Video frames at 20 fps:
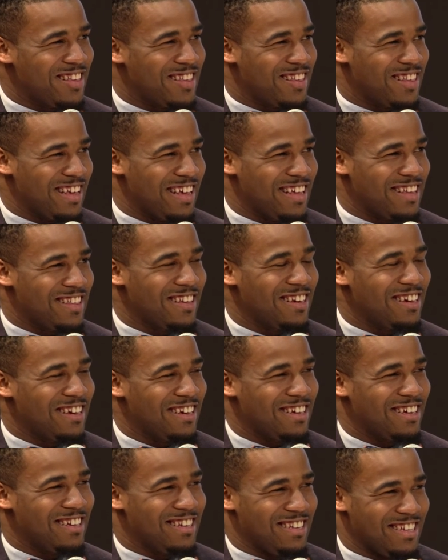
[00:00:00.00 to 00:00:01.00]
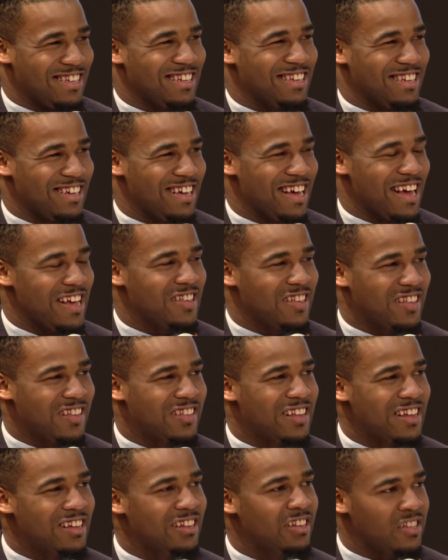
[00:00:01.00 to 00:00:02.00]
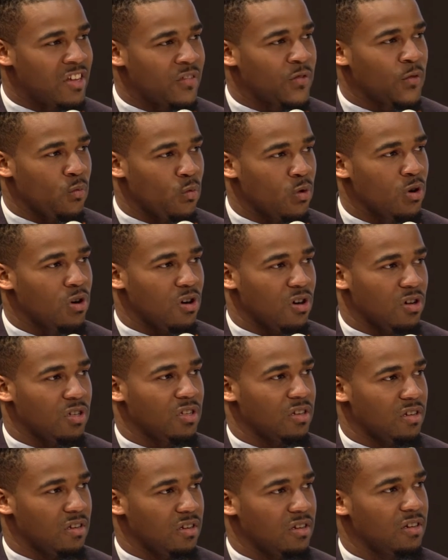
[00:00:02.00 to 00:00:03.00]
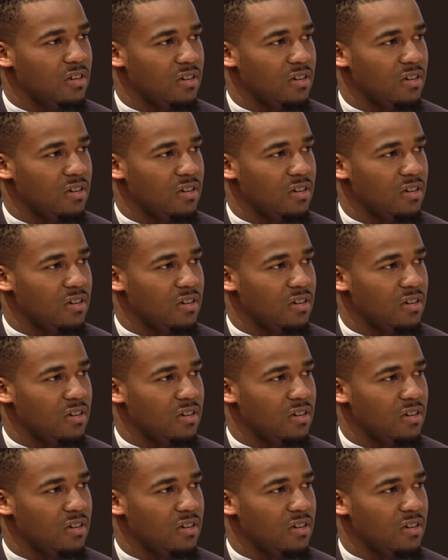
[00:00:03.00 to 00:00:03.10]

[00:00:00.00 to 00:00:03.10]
it's, it's, uh, it's still a different world.